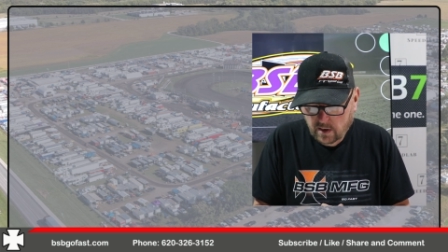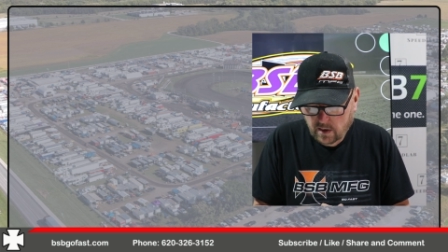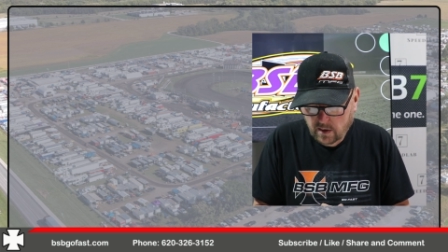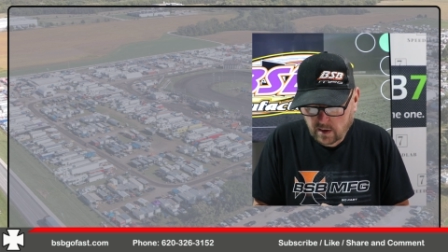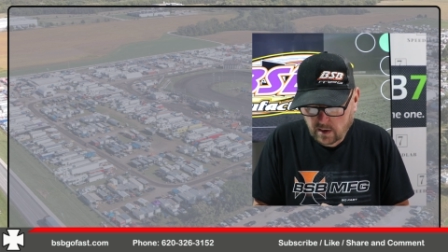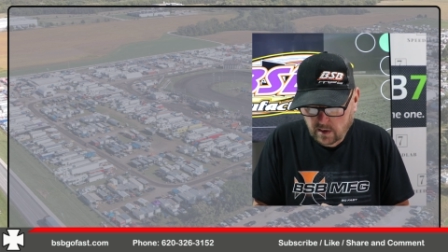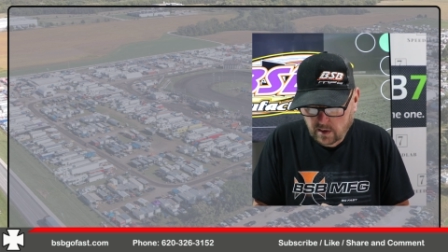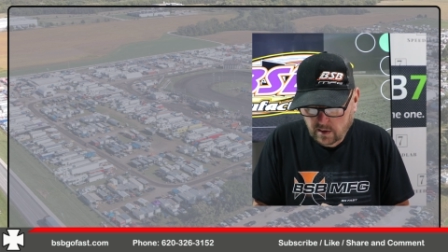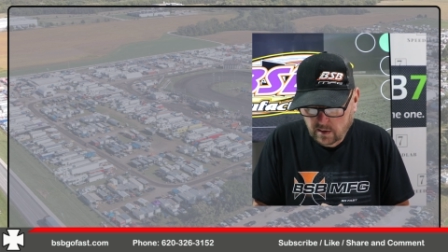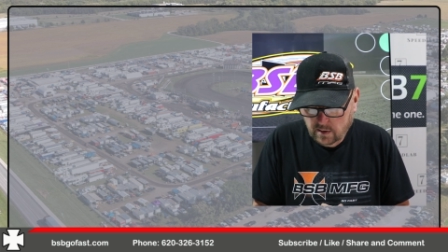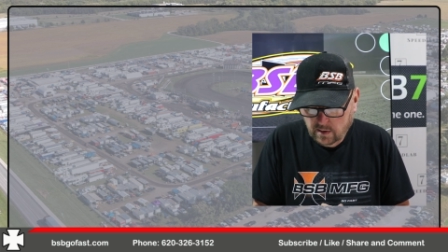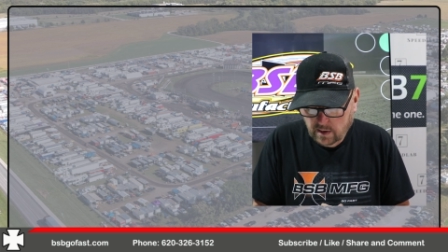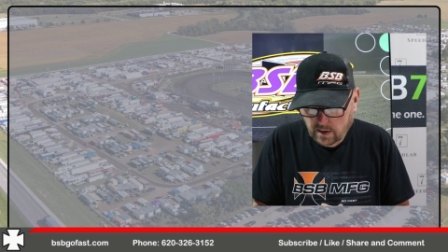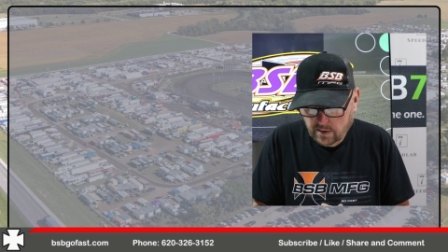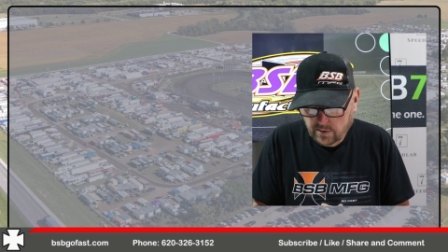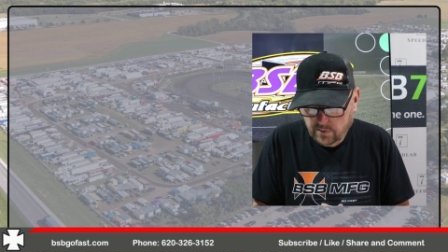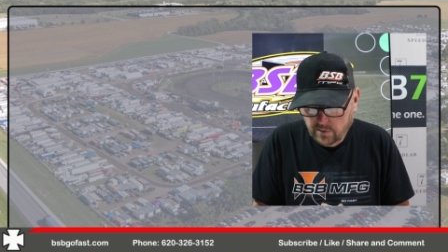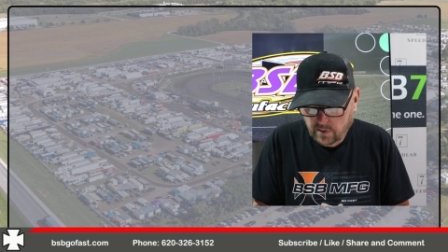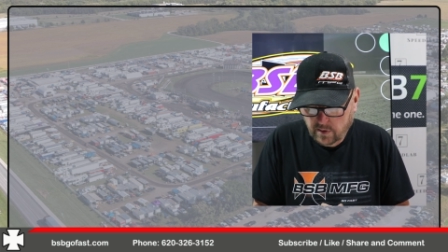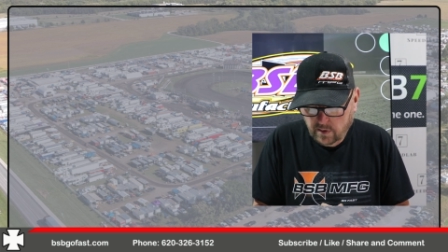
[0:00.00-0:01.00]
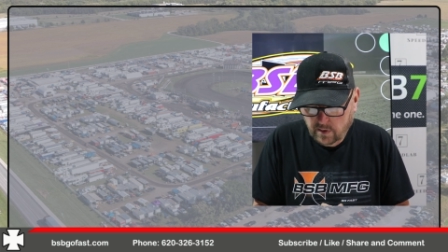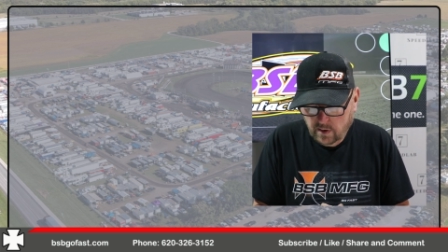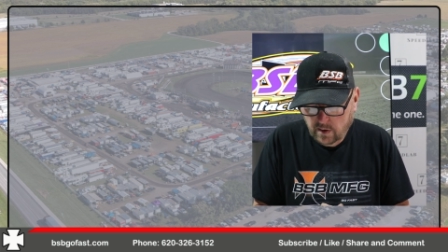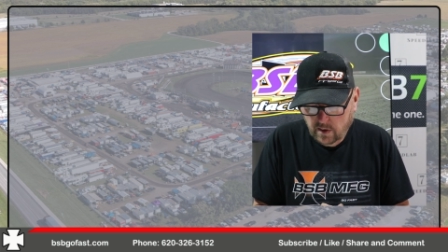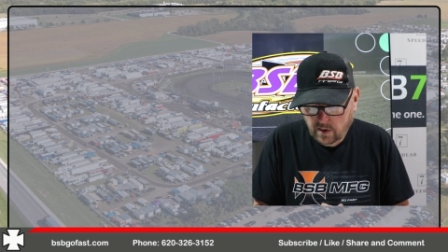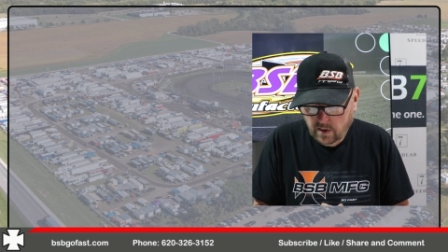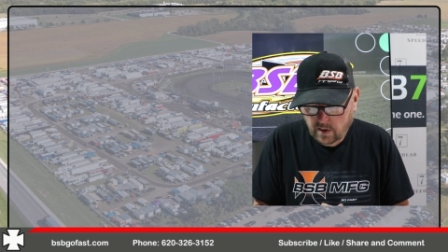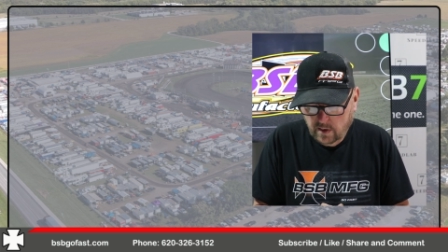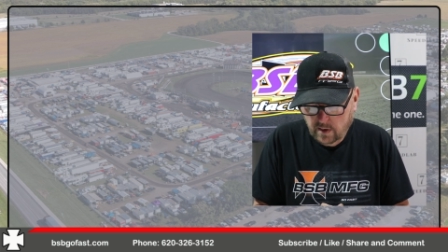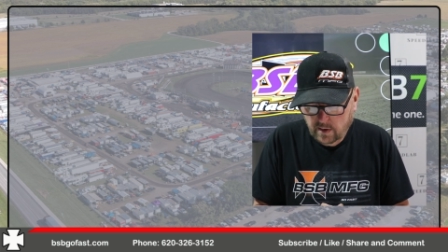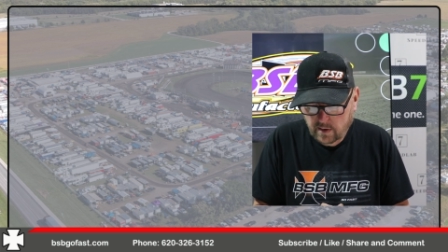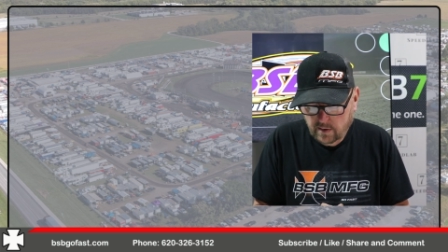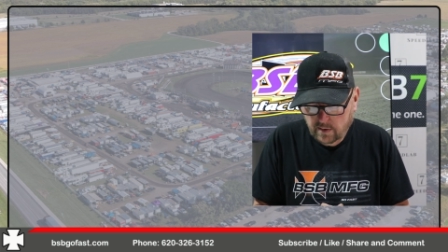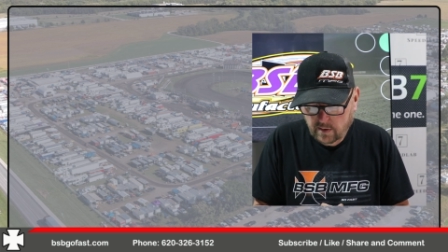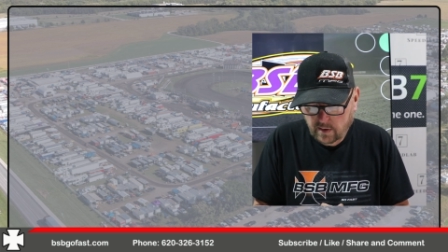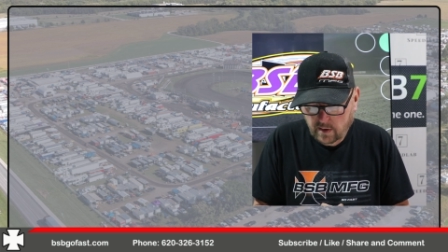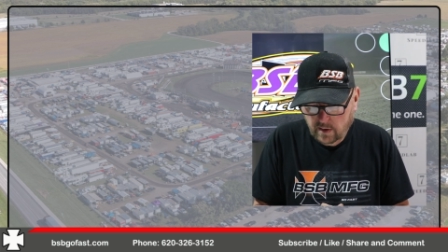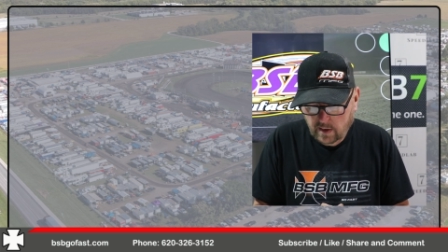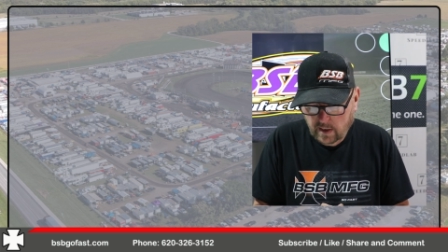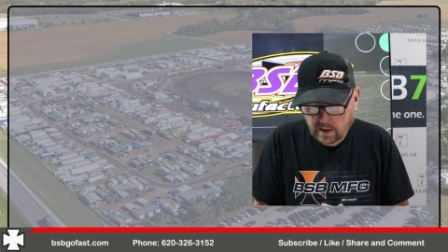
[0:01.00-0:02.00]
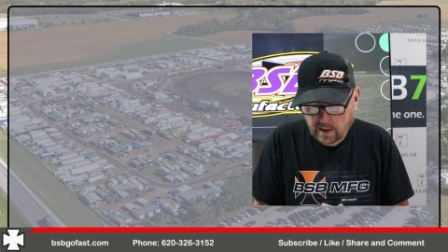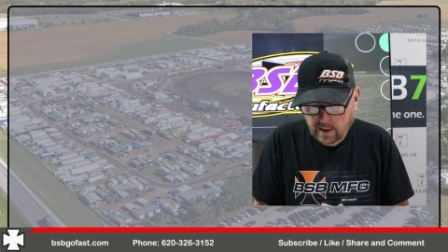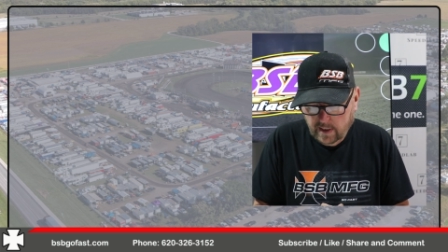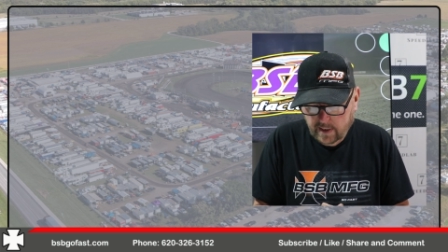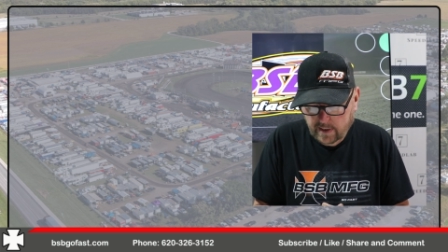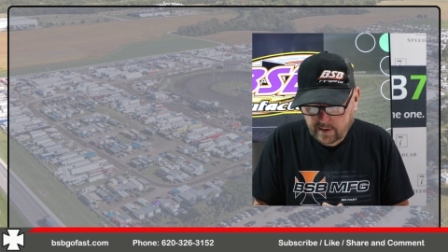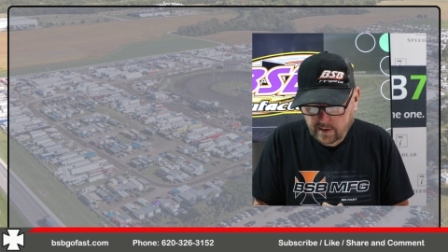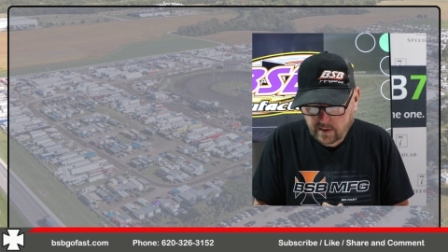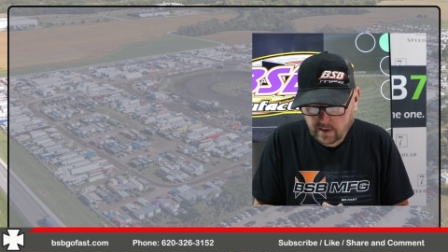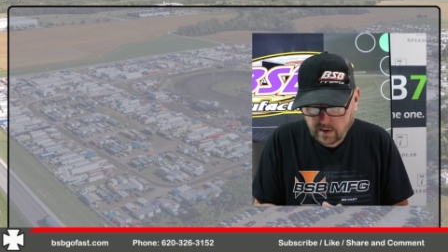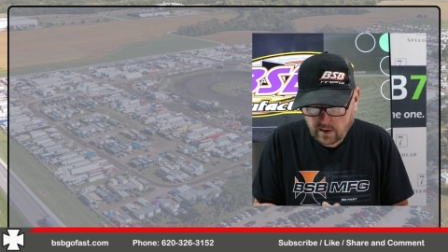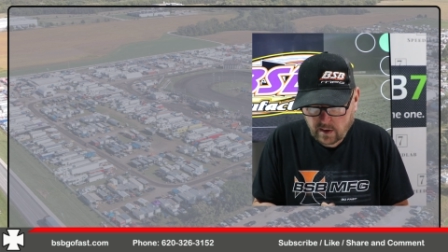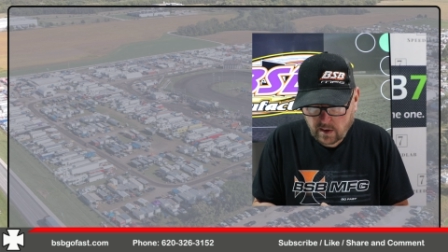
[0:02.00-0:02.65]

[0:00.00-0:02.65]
a letter uh, I.